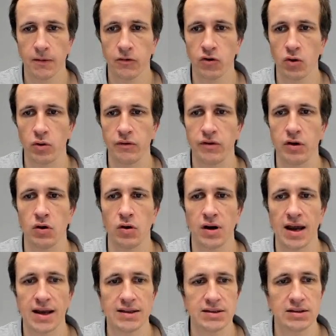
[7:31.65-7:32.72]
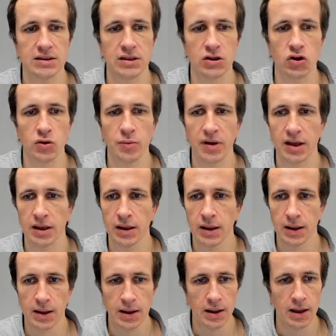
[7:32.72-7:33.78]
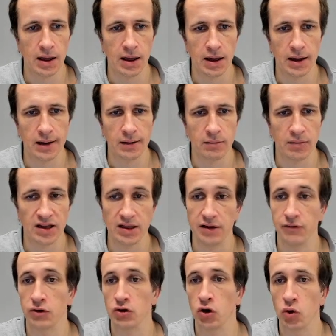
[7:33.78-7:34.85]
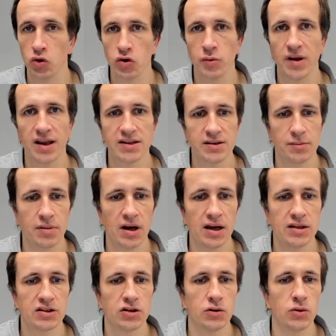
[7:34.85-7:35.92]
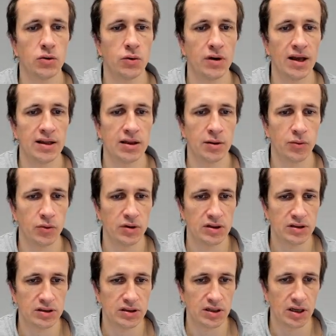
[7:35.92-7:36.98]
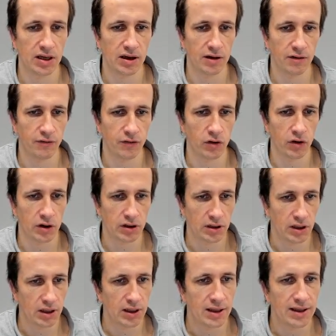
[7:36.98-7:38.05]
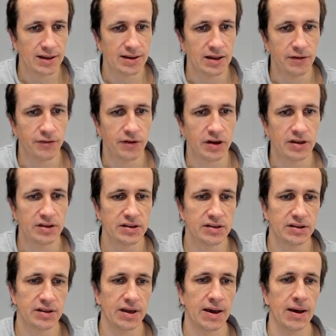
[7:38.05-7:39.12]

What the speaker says: So if you look at the grouping, by default no grouping is applied, so we end up with 4 different